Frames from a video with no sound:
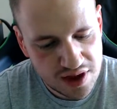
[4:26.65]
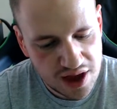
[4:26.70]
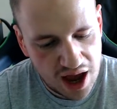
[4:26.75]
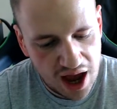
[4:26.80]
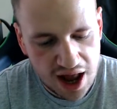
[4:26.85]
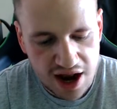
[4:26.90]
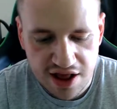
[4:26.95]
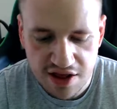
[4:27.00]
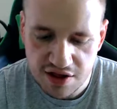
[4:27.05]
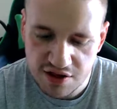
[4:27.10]

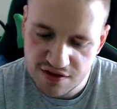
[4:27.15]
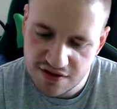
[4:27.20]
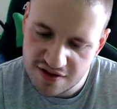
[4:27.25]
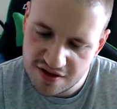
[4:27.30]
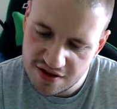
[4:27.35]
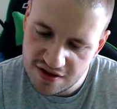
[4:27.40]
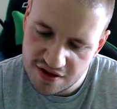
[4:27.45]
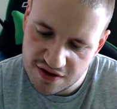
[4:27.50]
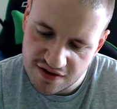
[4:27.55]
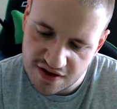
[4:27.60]
And it
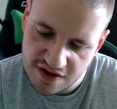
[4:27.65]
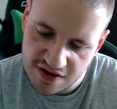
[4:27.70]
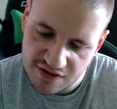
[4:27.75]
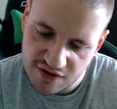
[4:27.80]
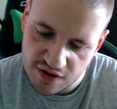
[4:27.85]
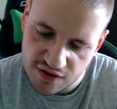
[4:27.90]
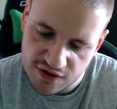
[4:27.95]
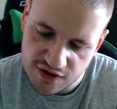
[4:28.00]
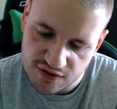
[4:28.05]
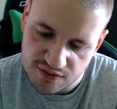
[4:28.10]
looks like you've
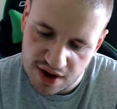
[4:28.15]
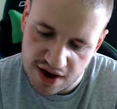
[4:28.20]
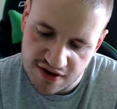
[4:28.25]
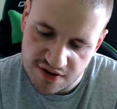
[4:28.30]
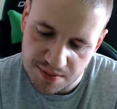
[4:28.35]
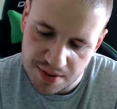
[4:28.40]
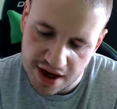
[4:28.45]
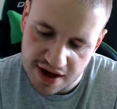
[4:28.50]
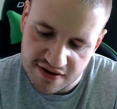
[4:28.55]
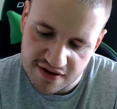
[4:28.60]
got serrated
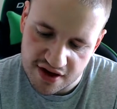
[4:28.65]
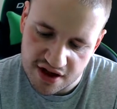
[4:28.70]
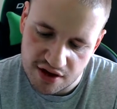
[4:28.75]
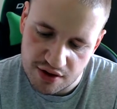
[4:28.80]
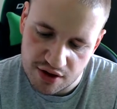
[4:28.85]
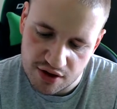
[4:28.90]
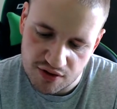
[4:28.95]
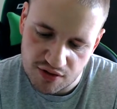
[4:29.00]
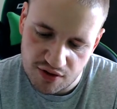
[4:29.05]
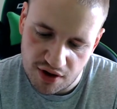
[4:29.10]
blades that go
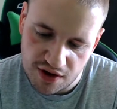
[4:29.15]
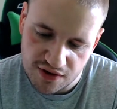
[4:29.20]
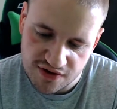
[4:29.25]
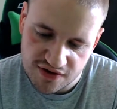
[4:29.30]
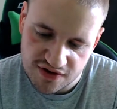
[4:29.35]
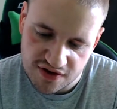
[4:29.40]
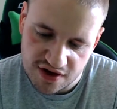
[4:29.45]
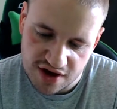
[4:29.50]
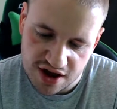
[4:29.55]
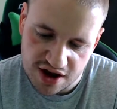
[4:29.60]
across,
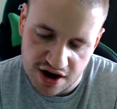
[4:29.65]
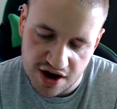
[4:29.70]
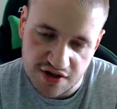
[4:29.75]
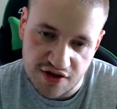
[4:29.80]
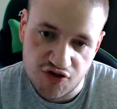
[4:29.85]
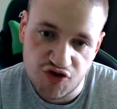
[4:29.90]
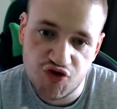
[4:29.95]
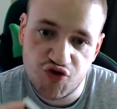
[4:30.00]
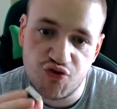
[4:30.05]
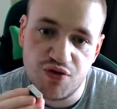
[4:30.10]
so you can either
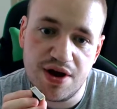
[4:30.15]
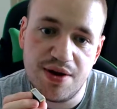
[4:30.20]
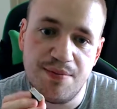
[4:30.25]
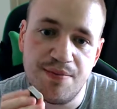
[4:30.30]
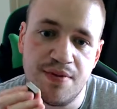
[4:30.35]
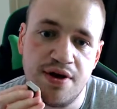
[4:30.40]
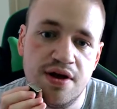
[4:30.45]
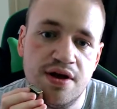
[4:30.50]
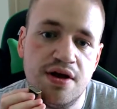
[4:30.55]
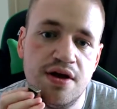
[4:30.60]
trim